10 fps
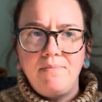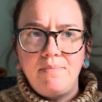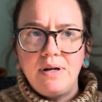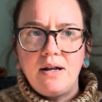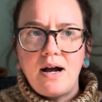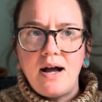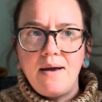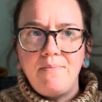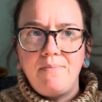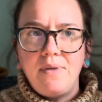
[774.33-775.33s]
but
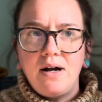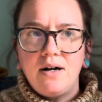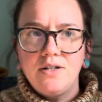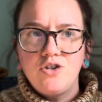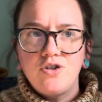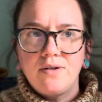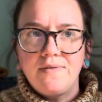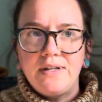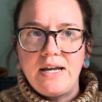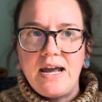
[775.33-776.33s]
I'm unsure of
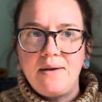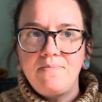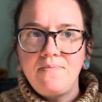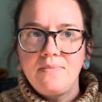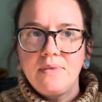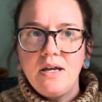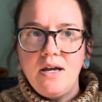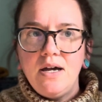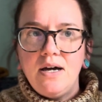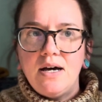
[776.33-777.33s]
the name.
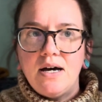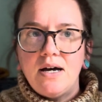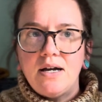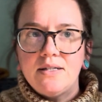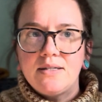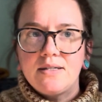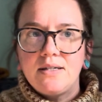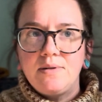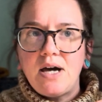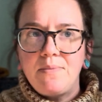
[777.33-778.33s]
It's
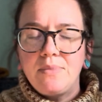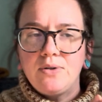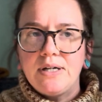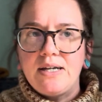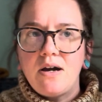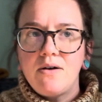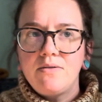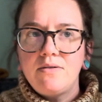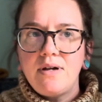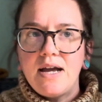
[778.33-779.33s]
got
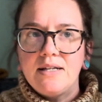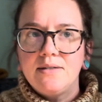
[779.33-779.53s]
merino and